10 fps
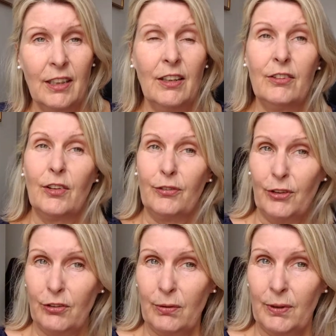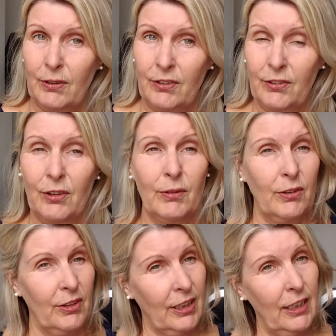So the first one we're going
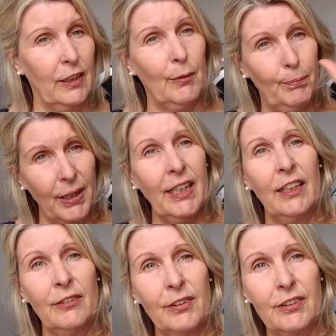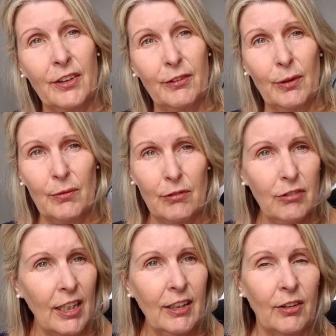to hit the big elephant in the room
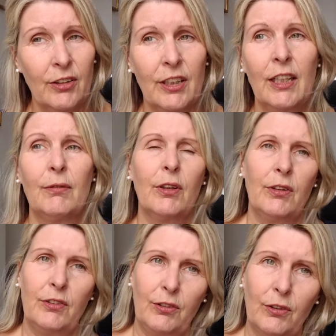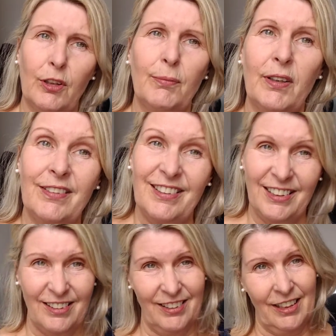right on. We're going to talk about
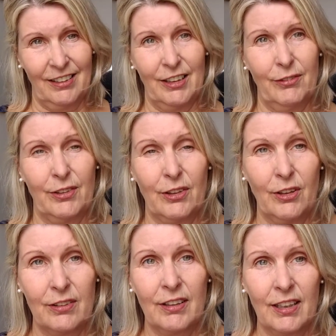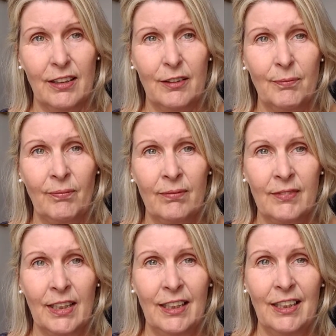Sid's sudden infant cot death.
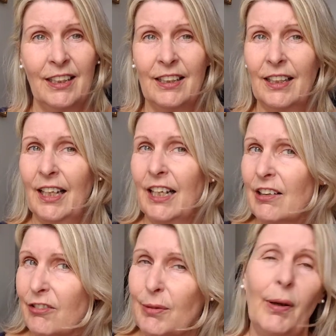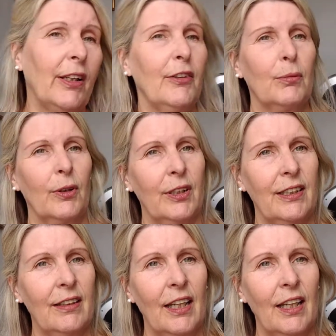Everybody's worried.